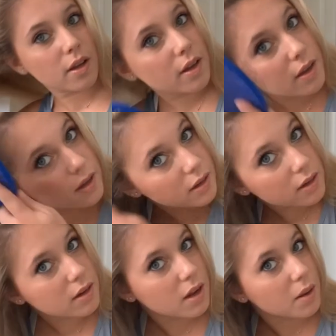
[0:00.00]

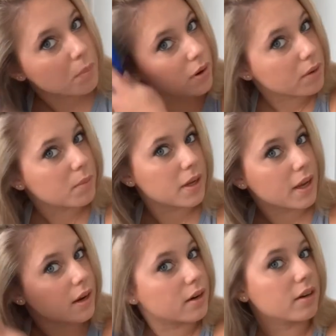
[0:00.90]
and I part my
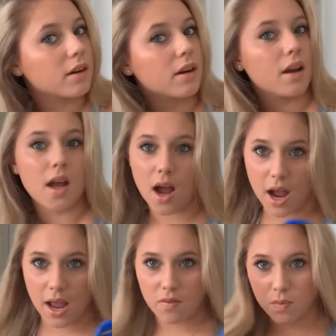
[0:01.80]
hair.
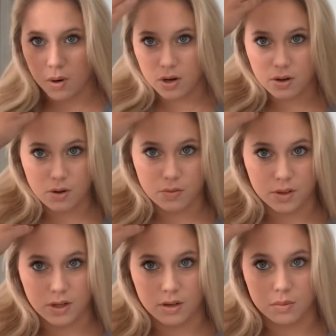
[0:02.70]
I have a part over
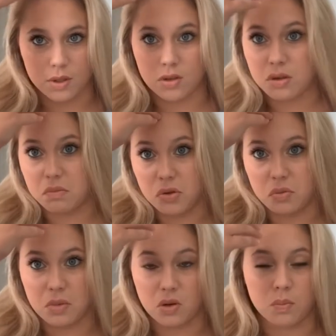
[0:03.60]
here, but you can do
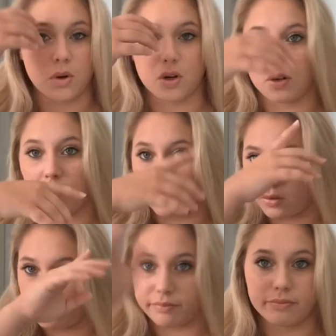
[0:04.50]
middle part or
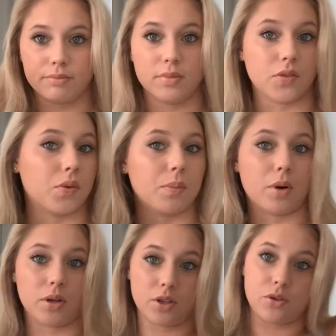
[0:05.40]
different
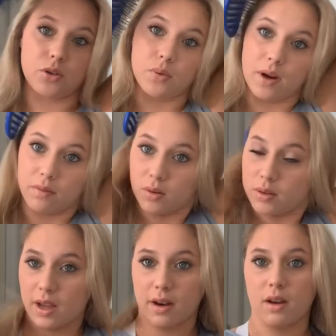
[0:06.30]
part. You can do whatever with
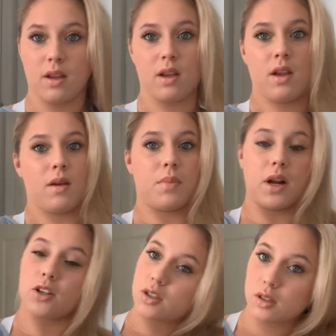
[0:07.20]
that. But
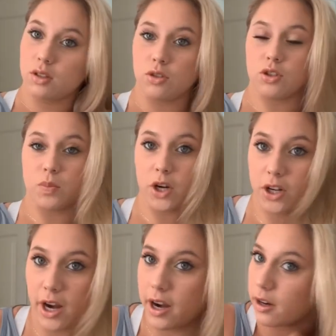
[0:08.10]
I just, you just part
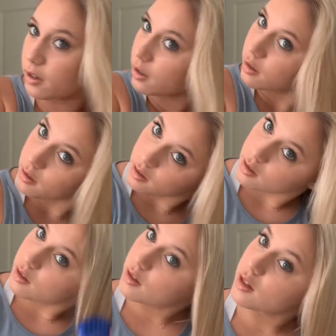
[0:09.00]
your hair
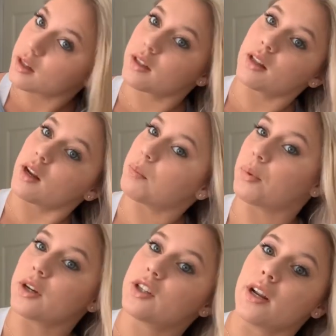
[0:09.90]
and then I
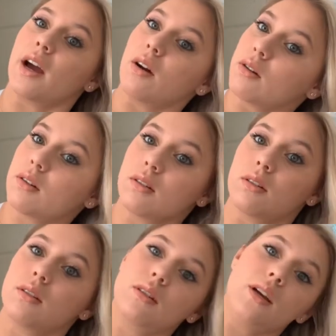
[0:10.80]
brush it out
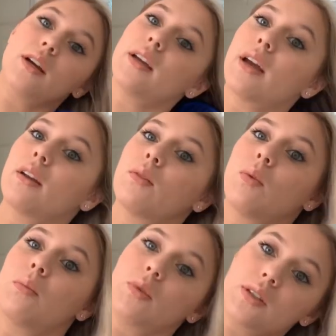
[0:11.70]
again
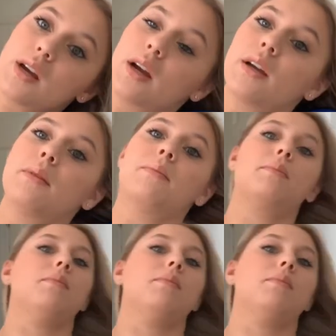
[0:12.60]
one more time